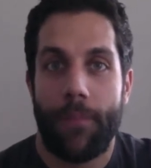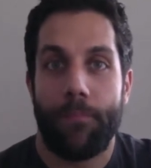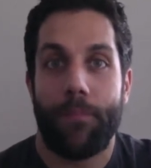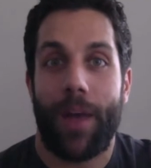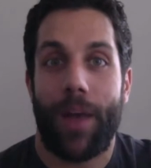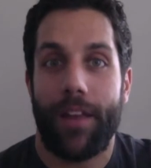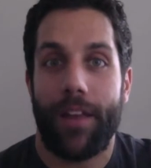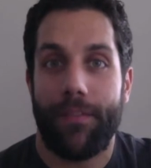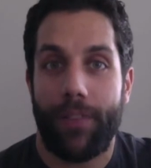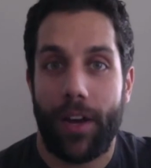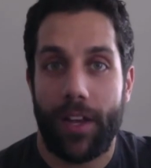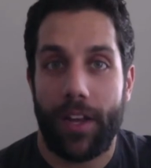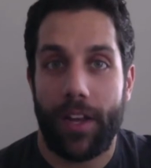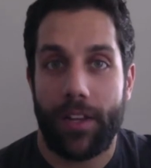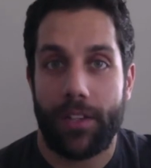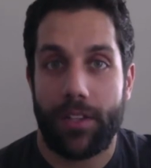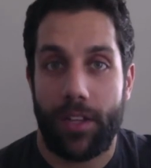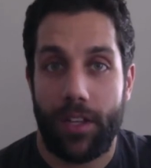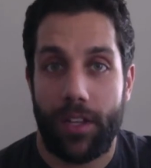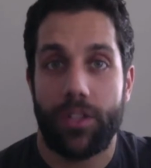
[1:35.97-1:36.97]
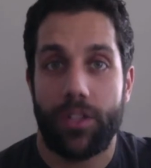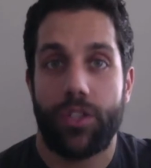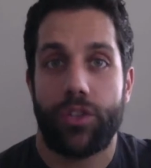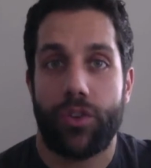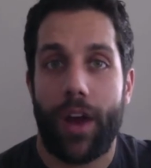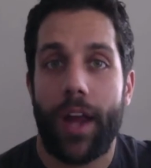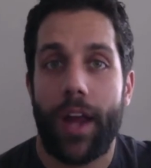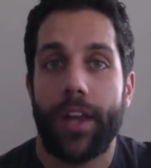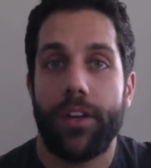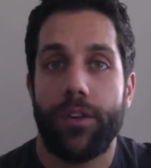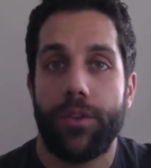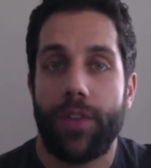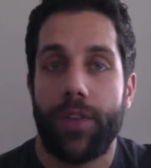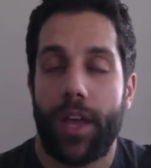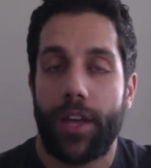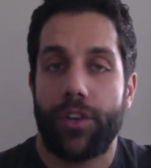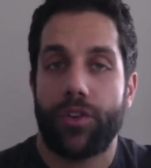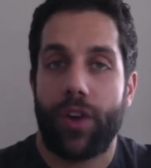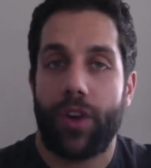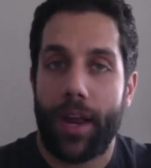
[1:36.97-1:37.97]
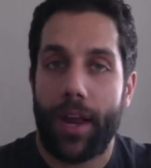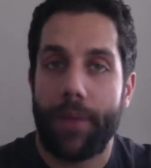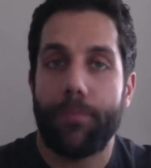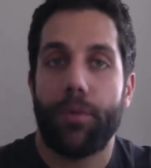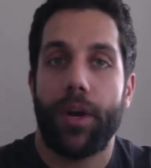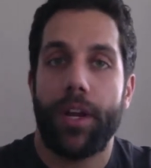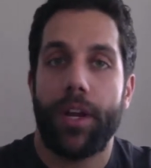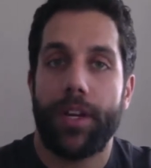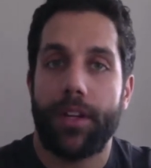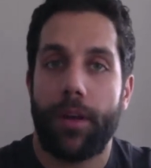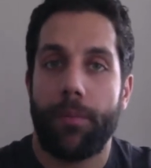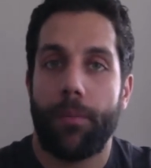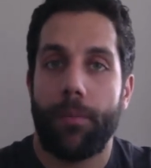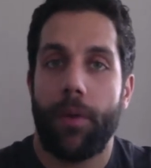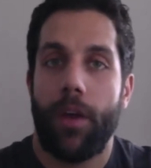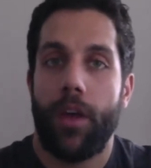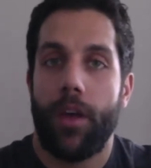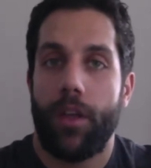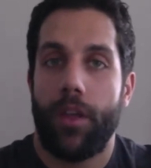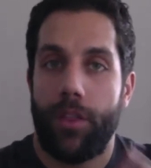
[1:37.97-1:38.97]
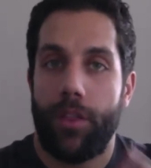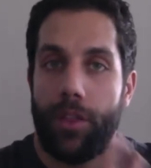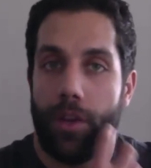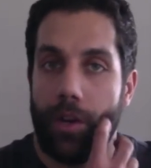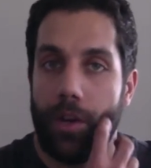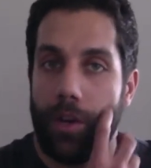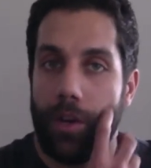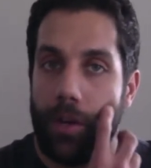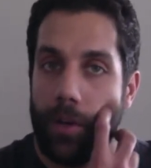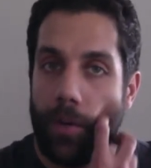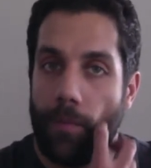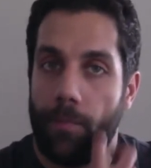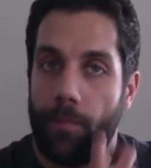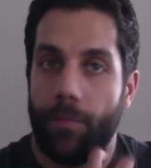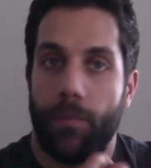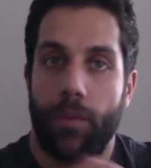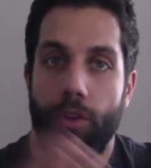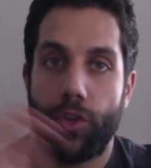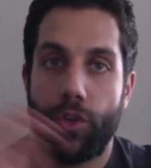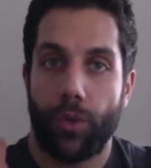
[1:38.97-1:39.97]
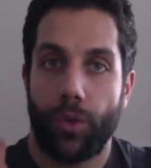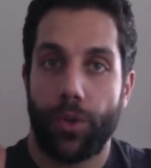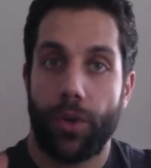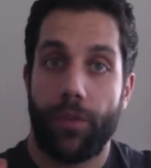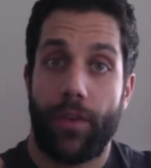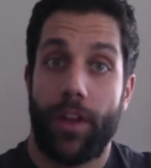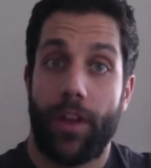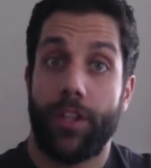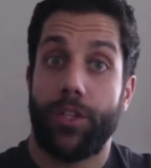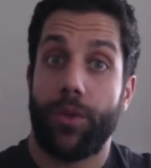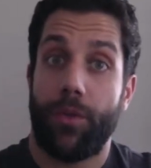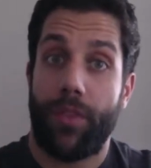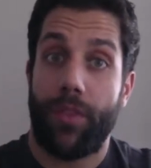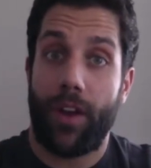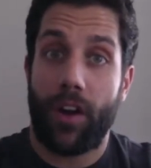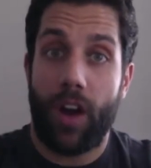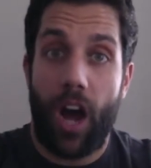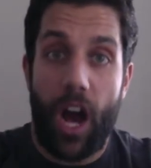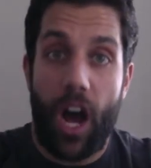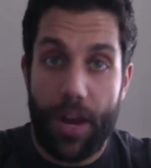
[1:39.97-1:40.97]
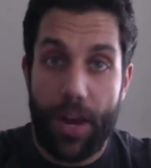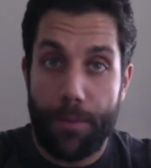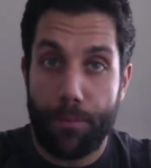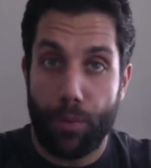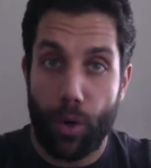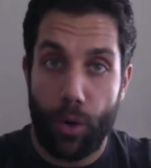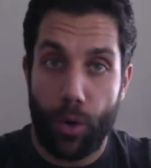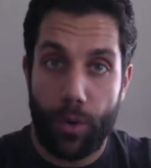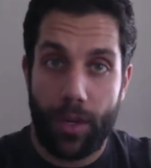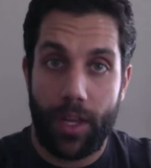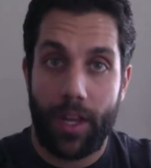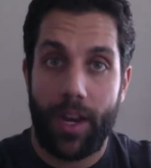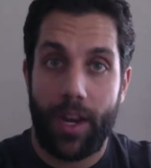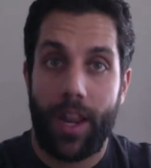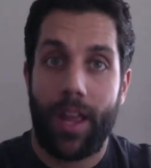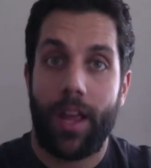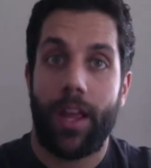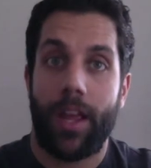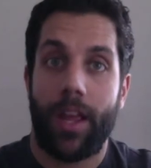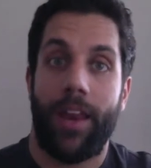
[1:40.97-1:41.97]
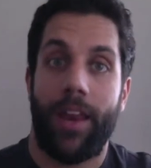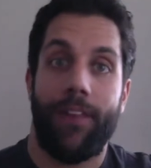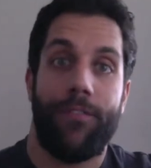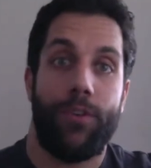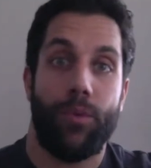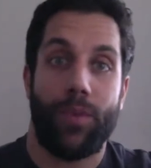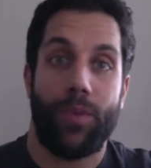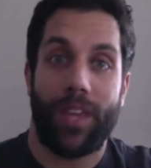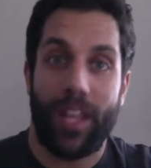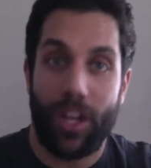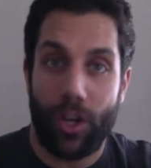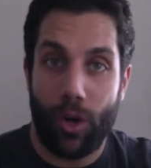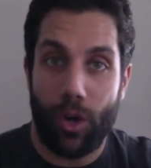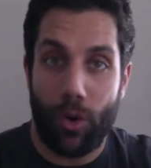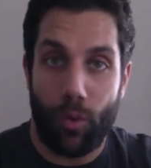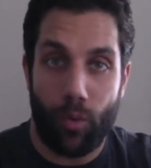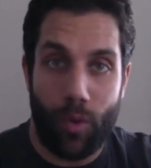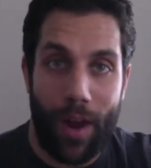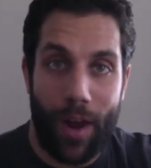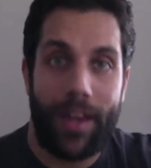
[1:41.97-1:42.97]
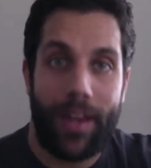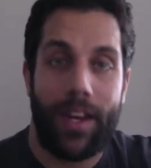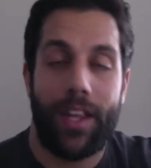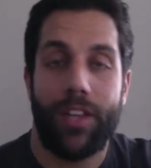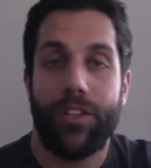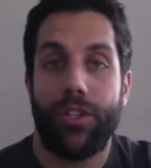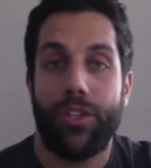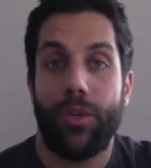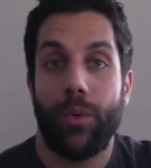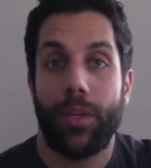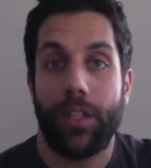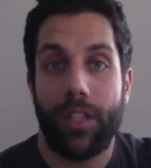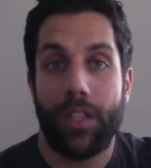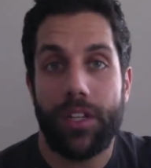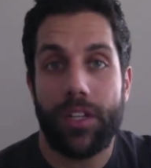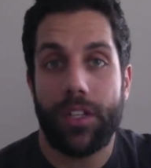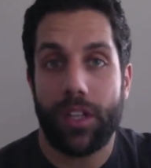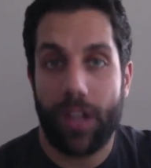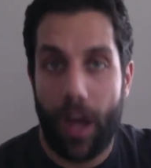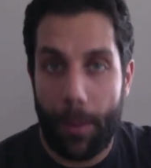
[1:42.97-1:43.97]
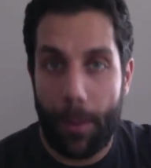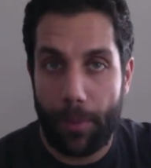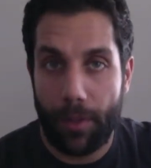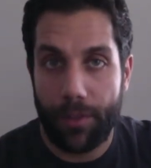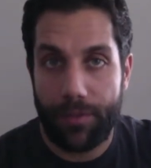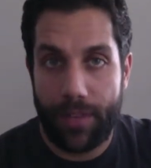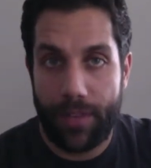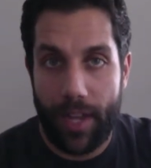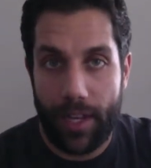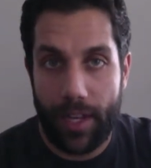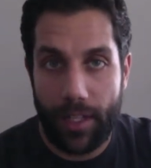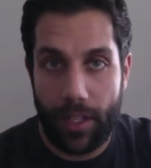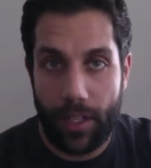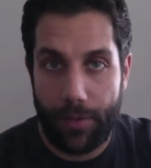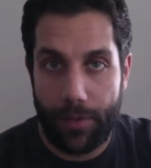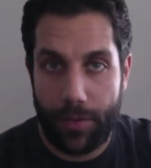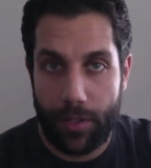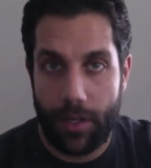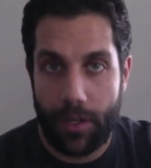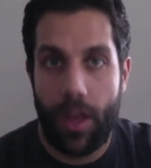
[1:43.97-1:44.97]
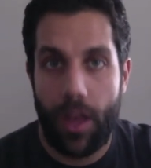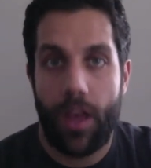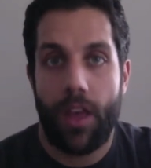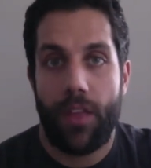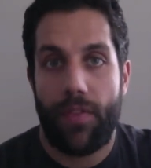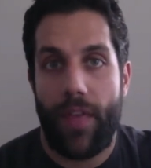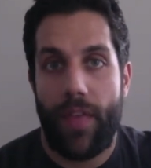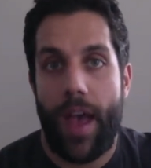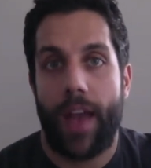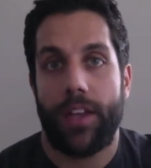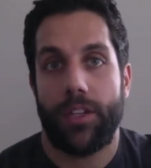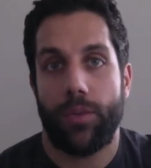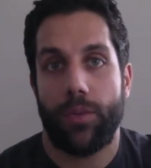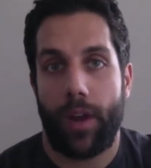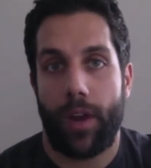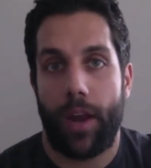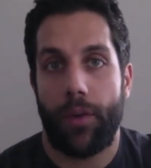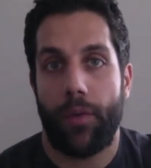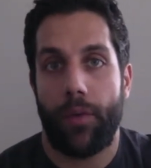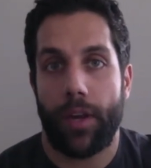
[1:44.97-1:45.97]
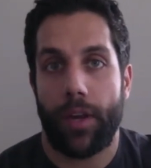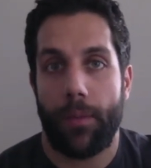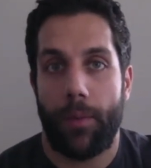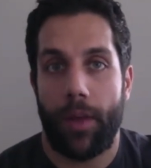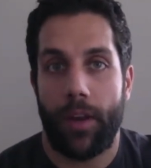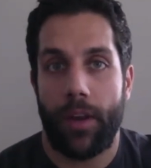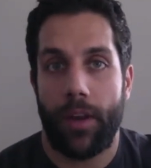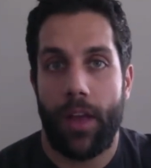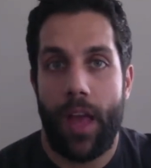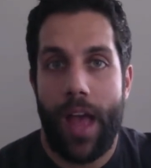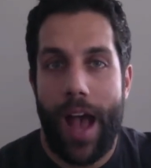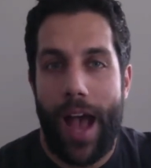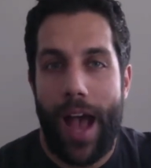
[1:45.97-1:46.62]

My advice is try and do that. Try and break up the shoulder overhead so they're unbroken, and if you can go right into at least a couple of deadlifts, that's what I'd recommend.